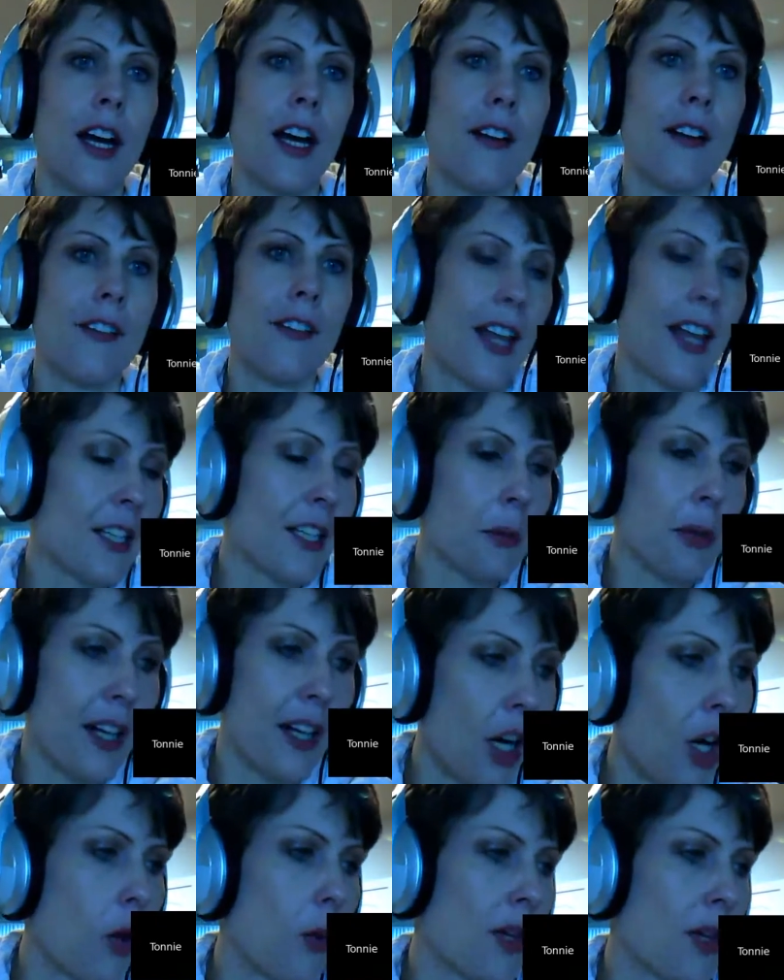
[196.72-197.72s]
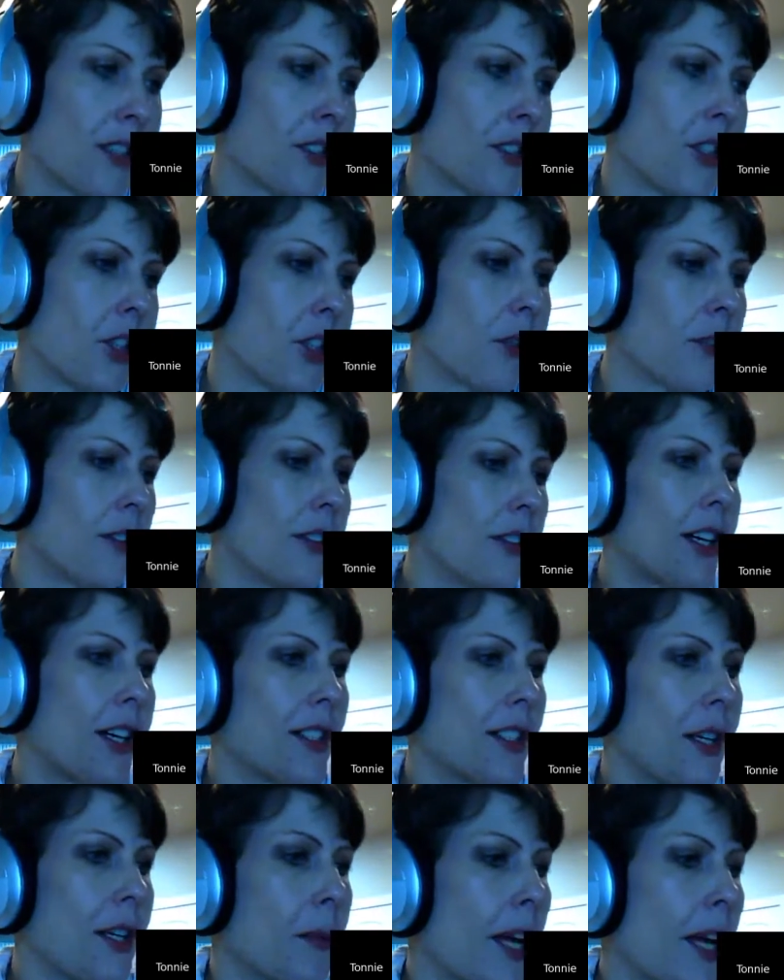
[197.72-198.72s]
That's what I always do, because
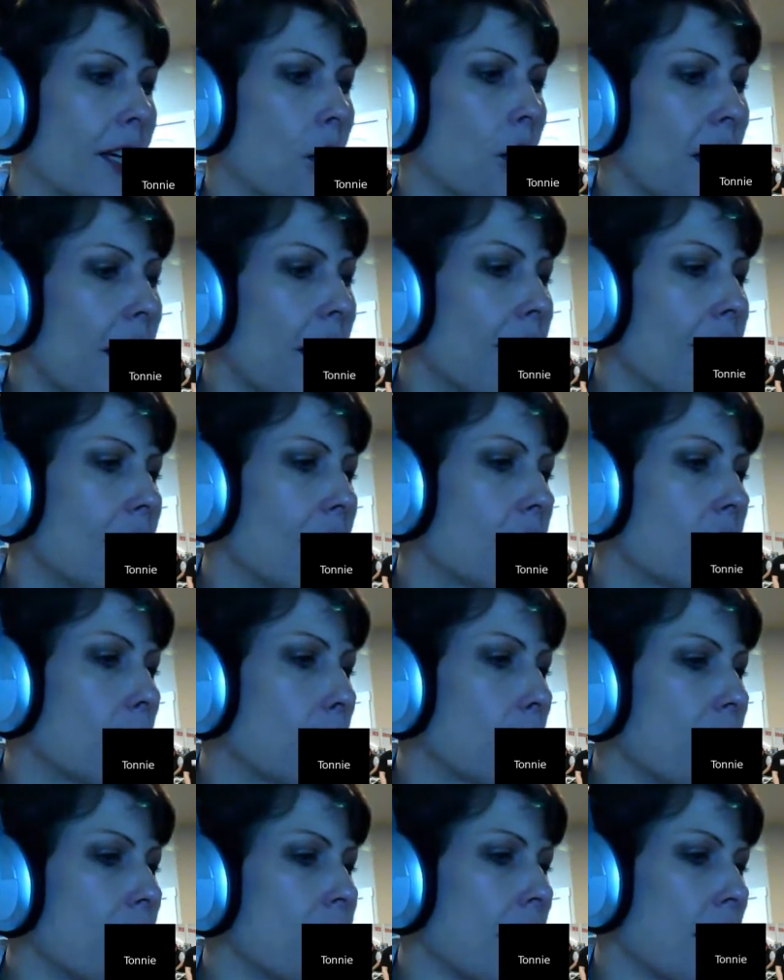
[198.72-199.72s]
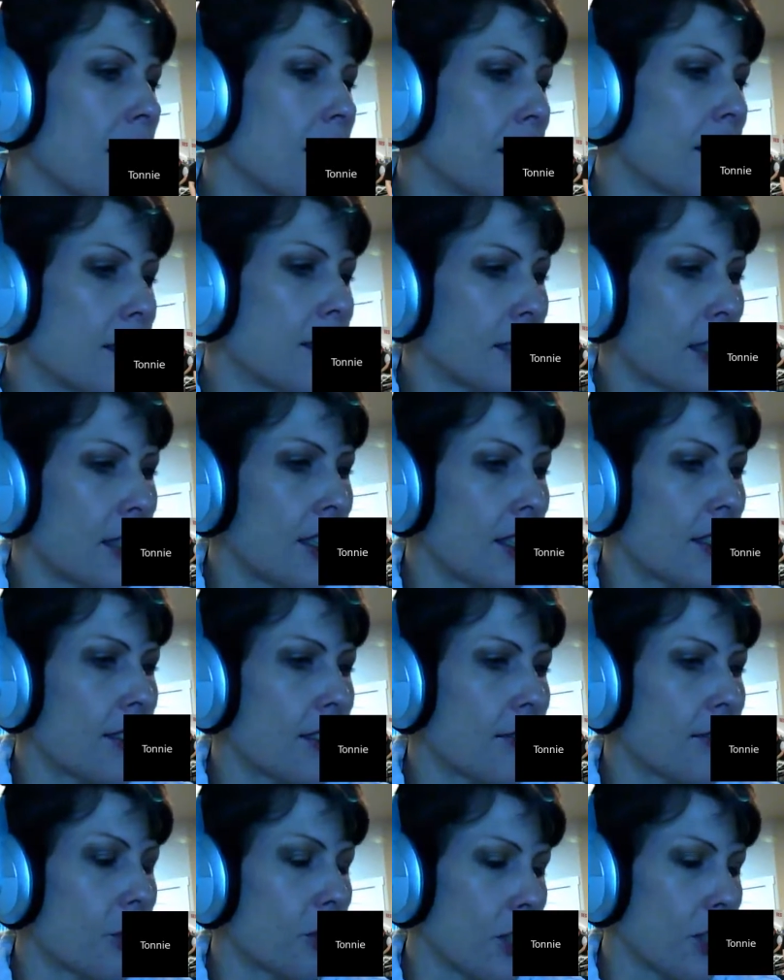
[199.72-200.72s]
I'm like, okay, this 3 sentences
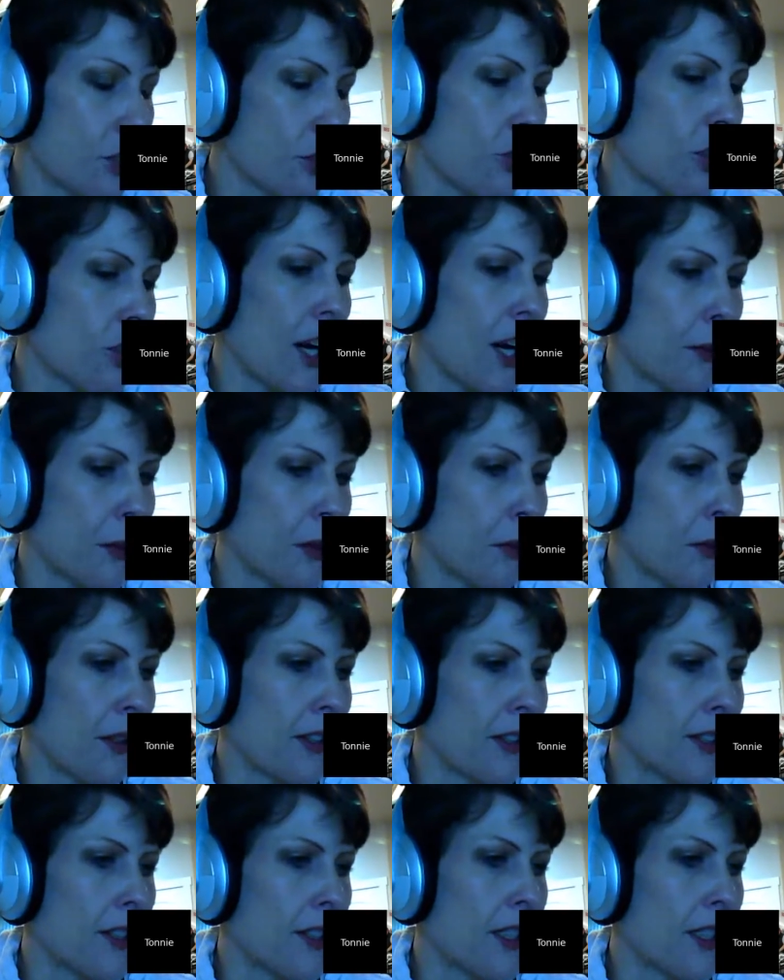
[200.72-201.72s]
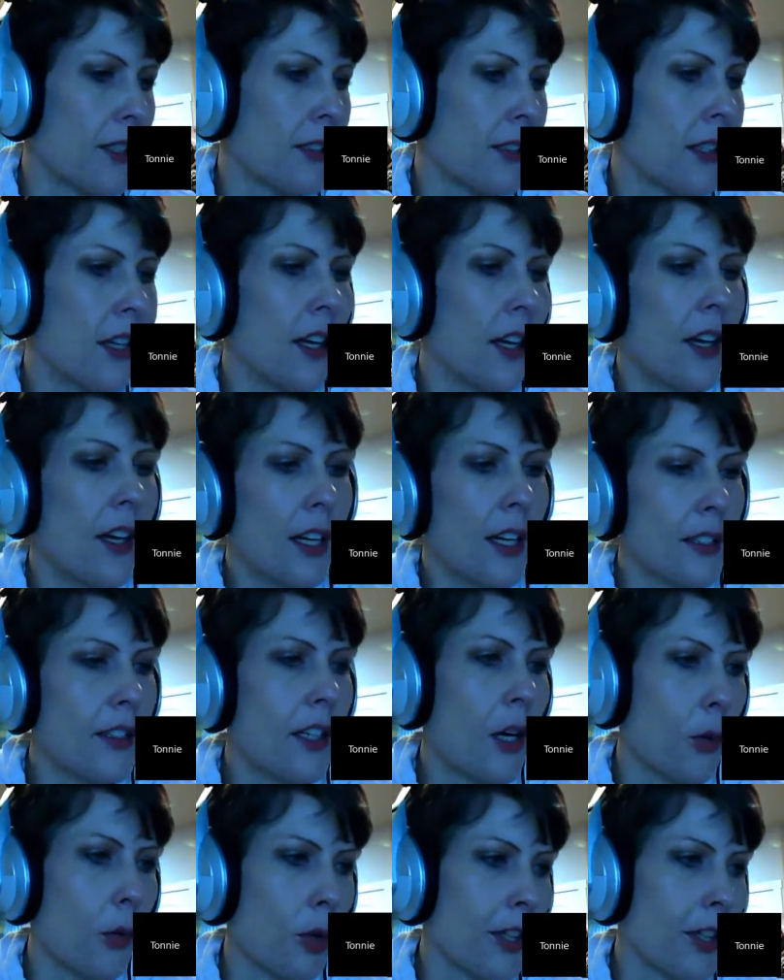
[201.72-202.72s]
for describing what this is not
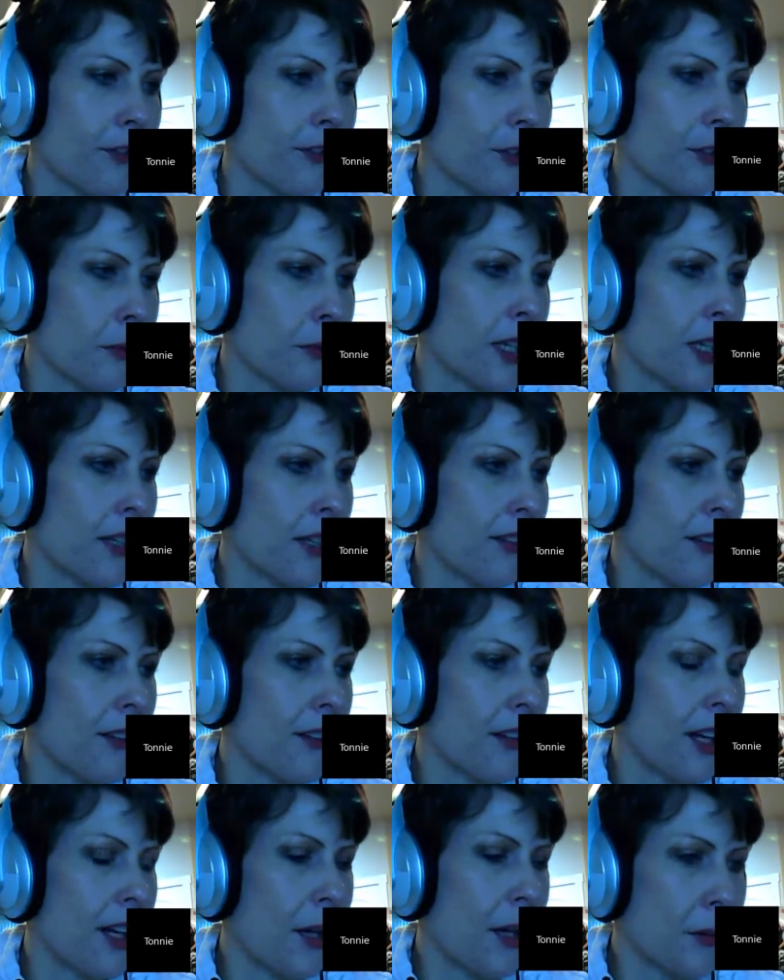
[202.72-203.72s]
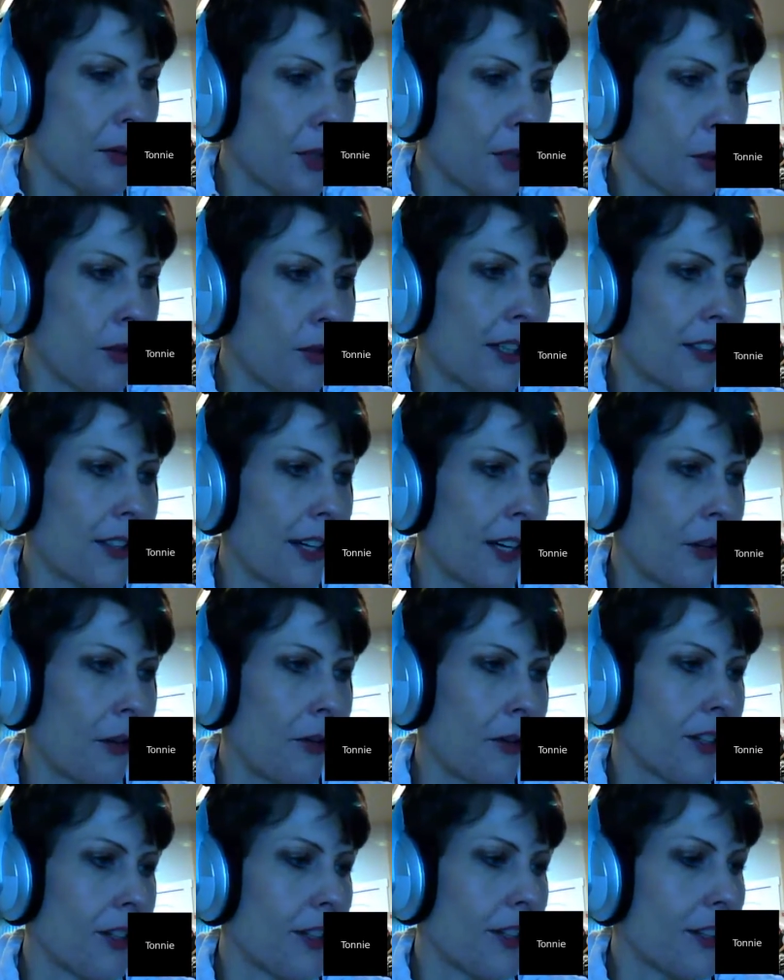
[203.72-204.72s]
working for me. I'm going to write out
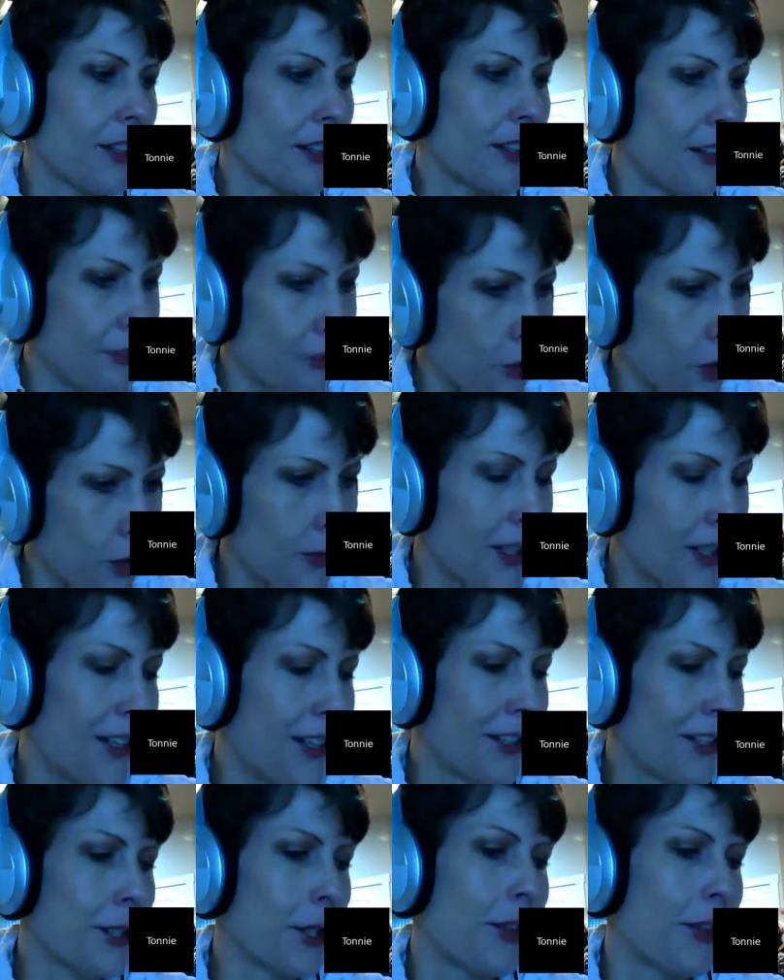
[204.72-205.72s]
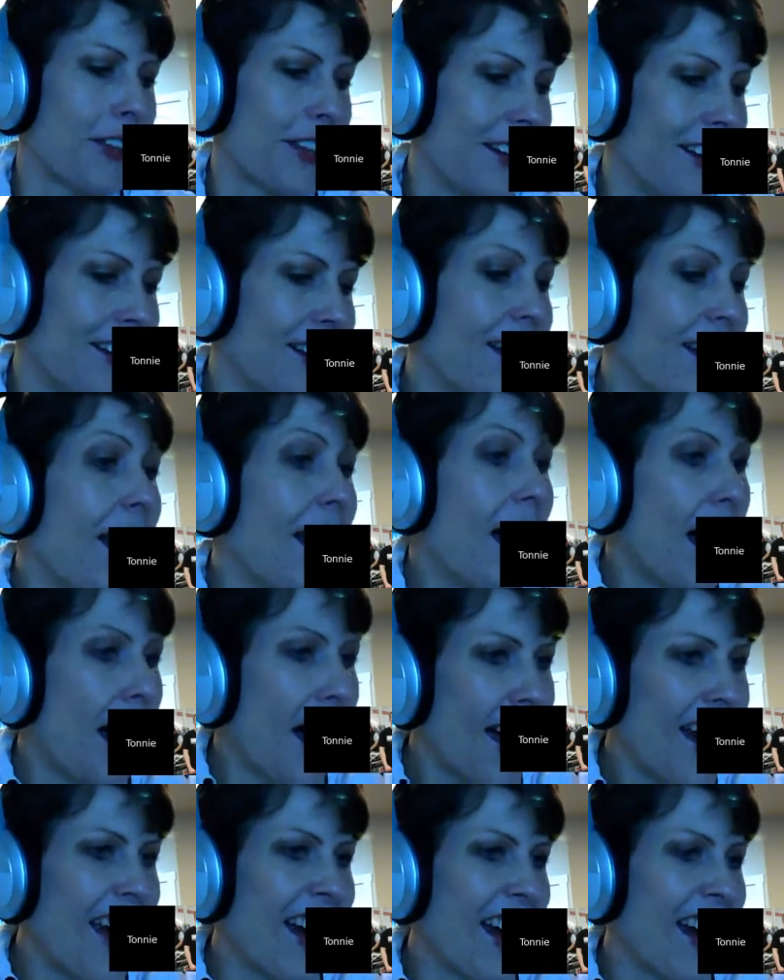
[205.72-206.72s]
a formula so that
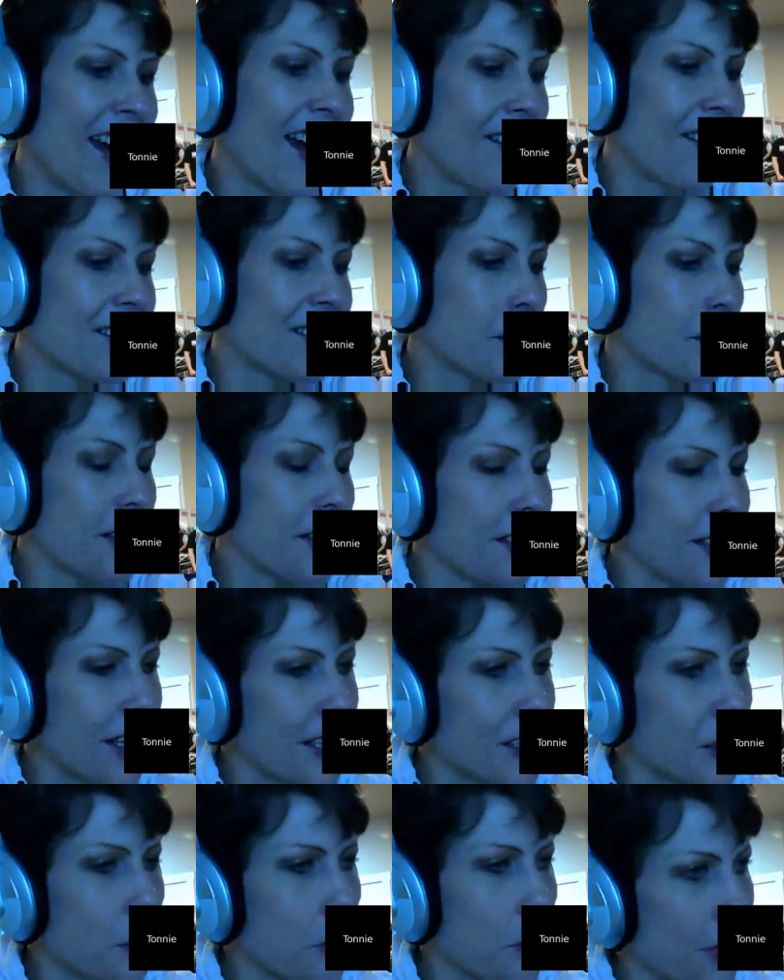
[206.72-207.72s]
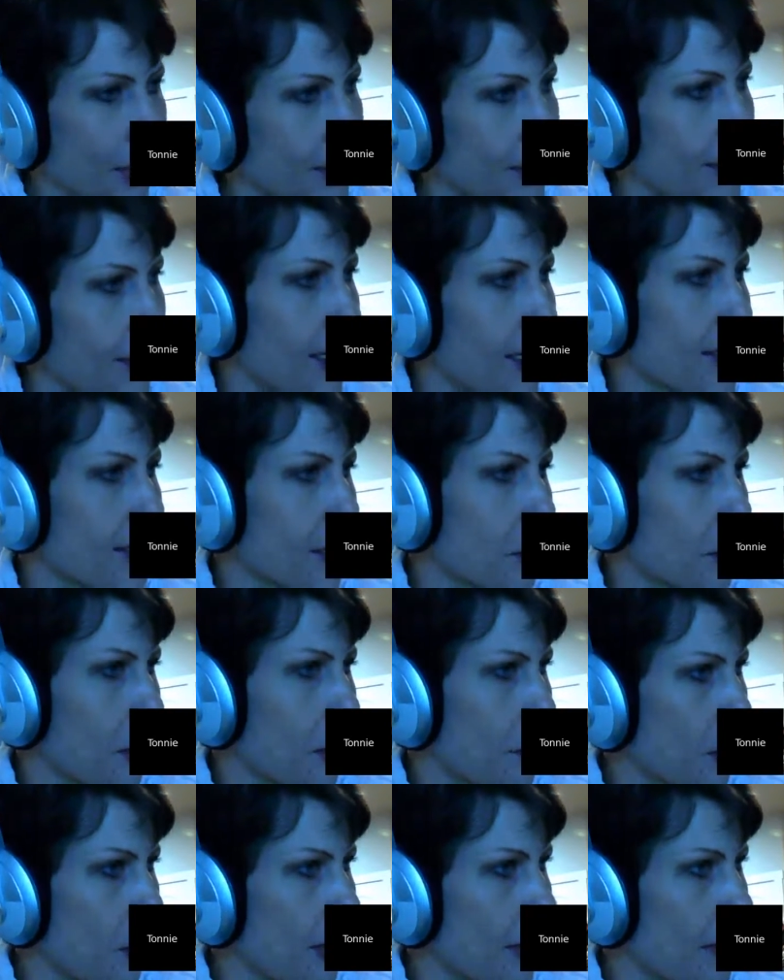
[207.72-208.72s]
I have something that's more concise in my
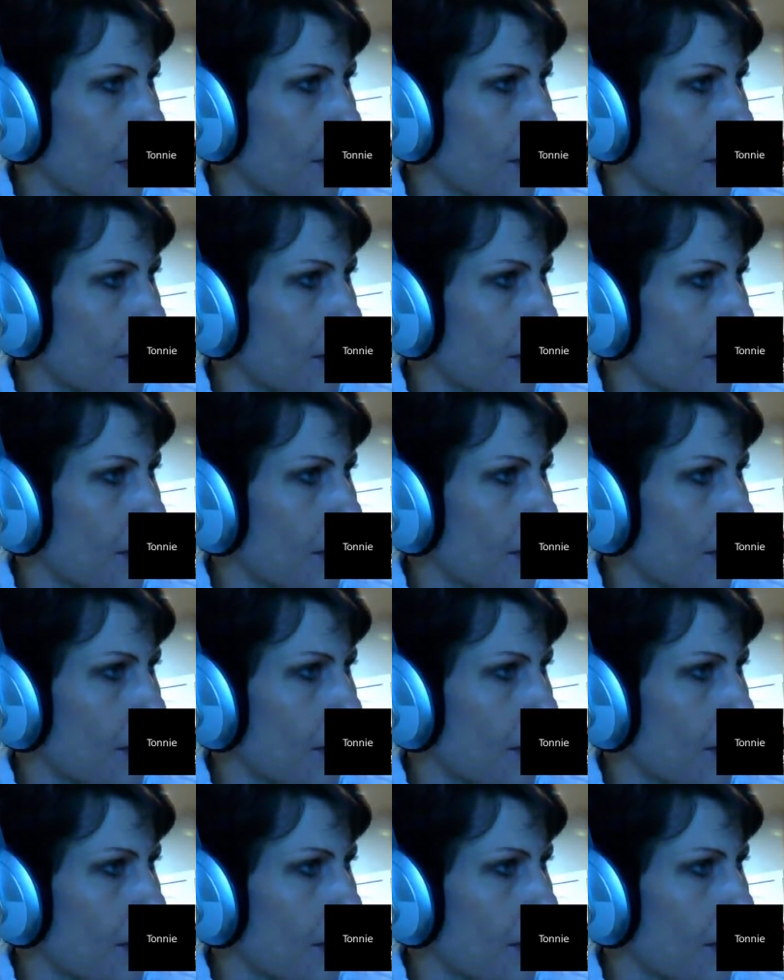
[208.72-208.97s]
brain.